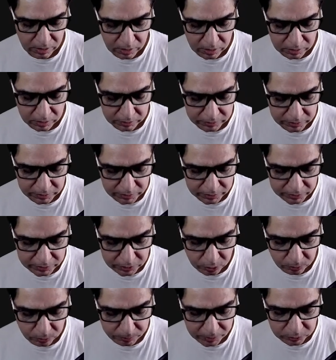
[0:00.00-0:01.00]
The
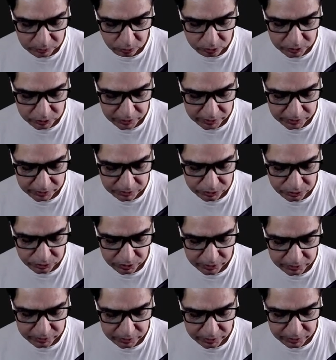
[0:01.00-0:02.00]
enteropathogenic
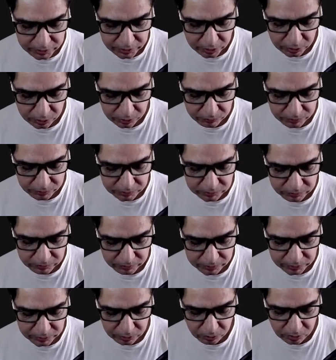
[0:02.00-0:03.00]
strain, enteroinvasive,
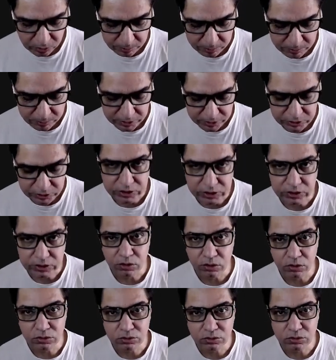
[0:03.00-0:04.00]
enterohemorrhagic, they
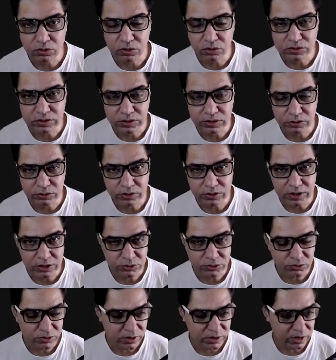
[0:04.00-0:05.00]
also cause acute
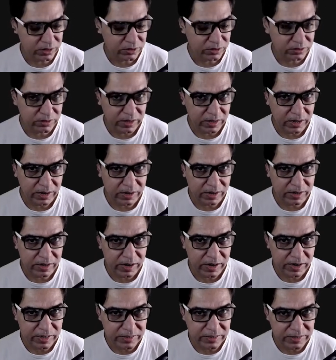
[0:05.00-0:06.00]
gastroenteritis. They are
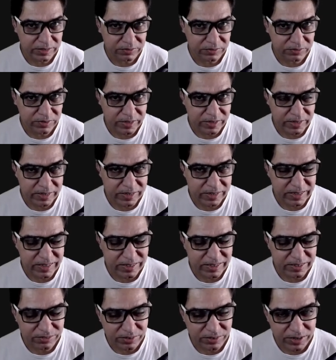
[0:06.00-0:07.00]
relatively
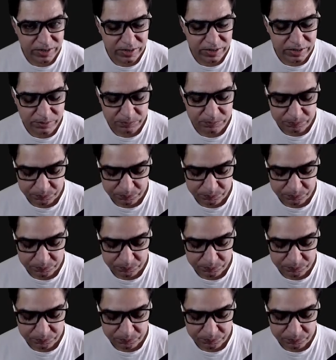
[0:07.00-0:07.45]
rare,